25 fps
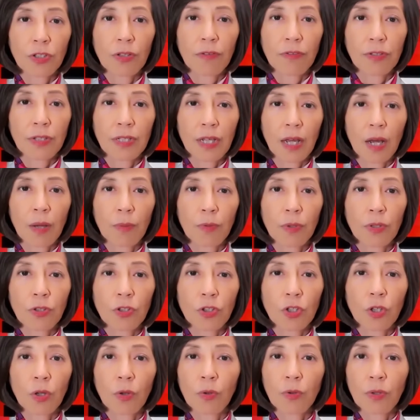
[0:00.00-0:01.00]
of Scarborough
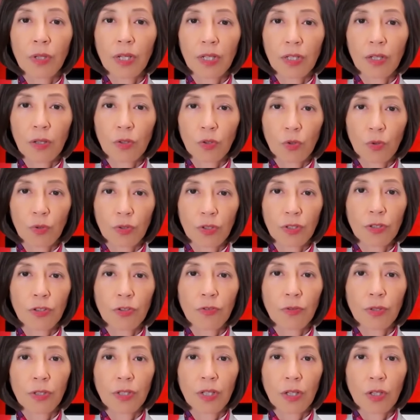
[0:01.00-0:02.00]
Shoal in accordance
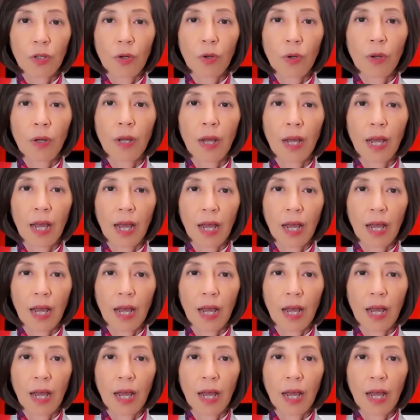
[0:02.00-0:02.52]
with the law